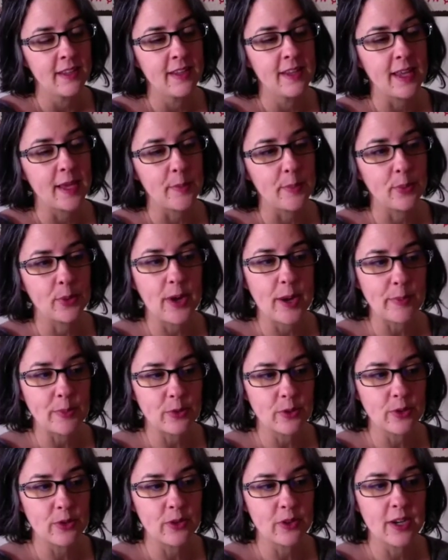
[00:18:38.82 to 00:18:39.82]
A
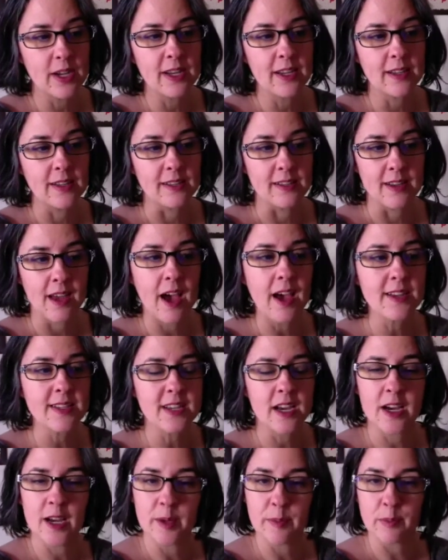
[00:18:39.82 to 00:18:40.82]
proper, not
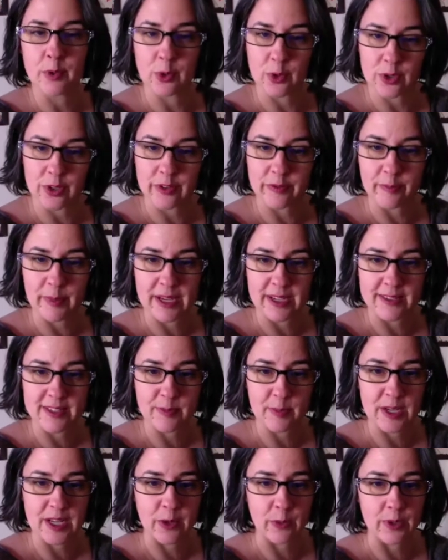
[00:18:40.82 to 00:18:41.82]
on board my
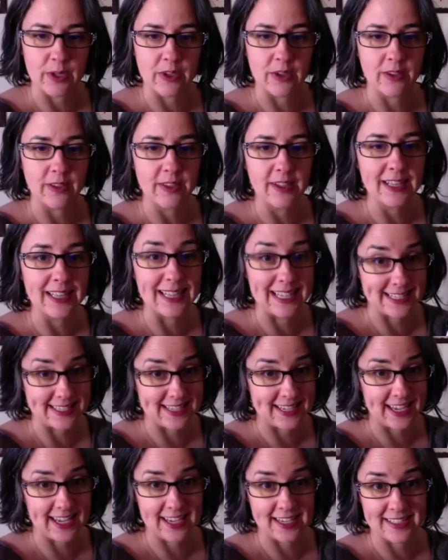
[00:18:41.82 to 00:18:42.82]
spinning wheel Lazy
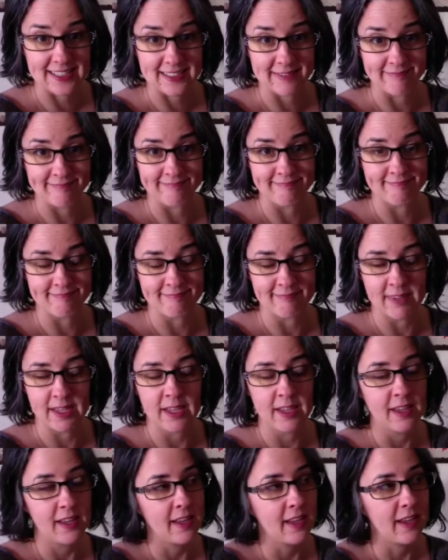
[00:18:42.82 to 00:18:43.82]
Kate.
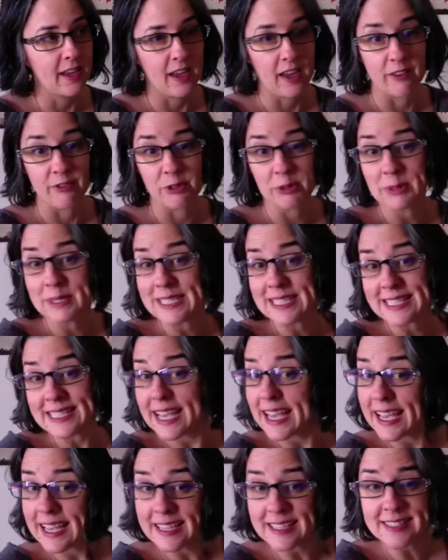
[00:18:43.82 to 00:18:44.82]
Everyone
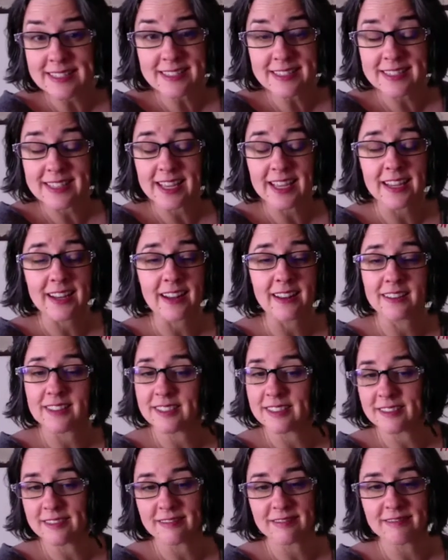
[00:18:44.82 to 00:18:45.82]
says that
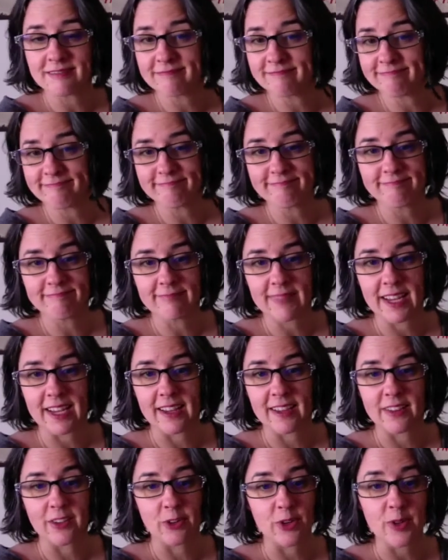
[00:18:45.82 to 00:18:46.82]

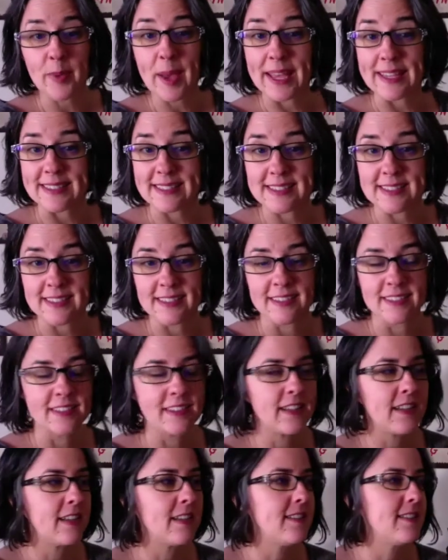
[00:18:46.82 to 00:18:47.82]
they're the best.
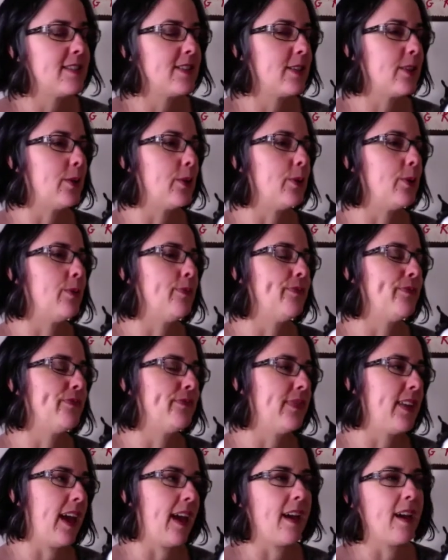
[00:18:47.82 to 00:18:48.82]
So
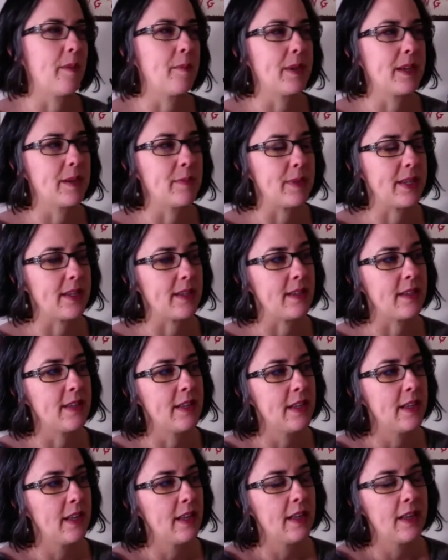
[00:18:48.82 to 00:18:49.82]
yeah, I'm going to be
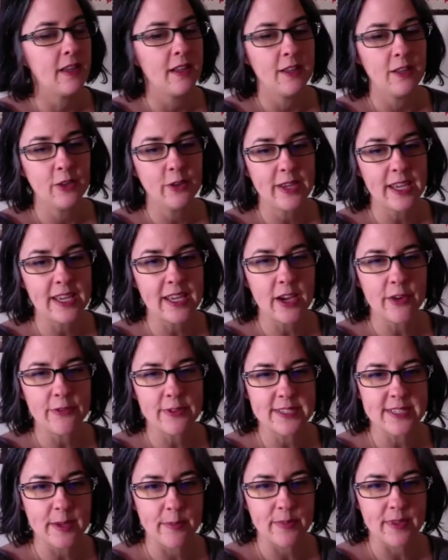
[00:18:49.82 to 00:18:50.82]
looking out for
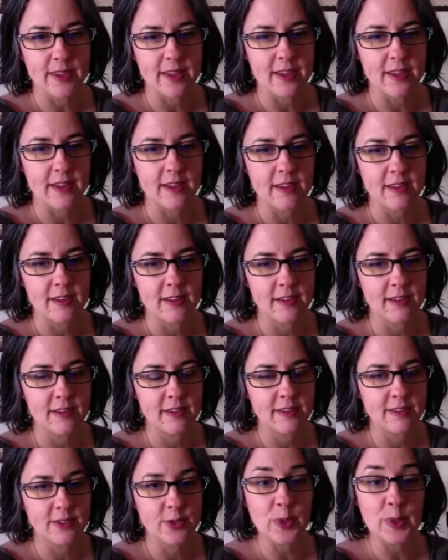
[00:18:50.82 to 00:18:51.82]
something
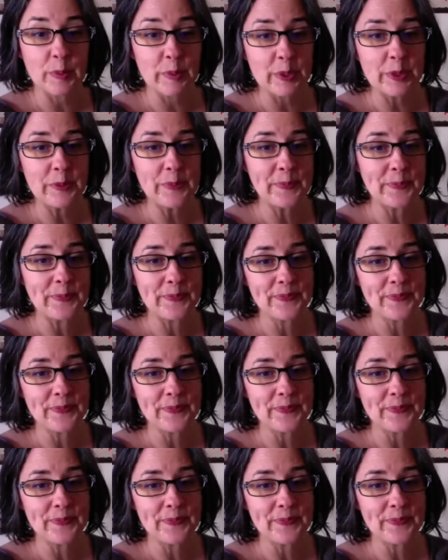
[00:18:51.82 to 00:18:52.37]
suitable.